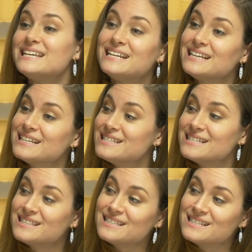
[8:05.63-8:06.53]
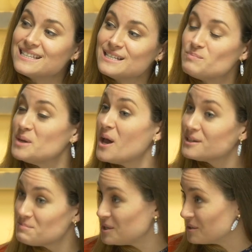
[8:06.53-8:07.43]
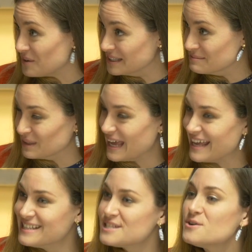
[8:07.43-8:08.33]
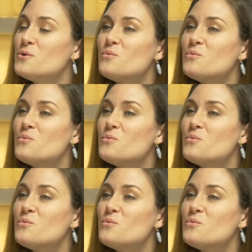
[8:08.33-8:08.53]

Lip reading: eating consistencies beyond pureed blends,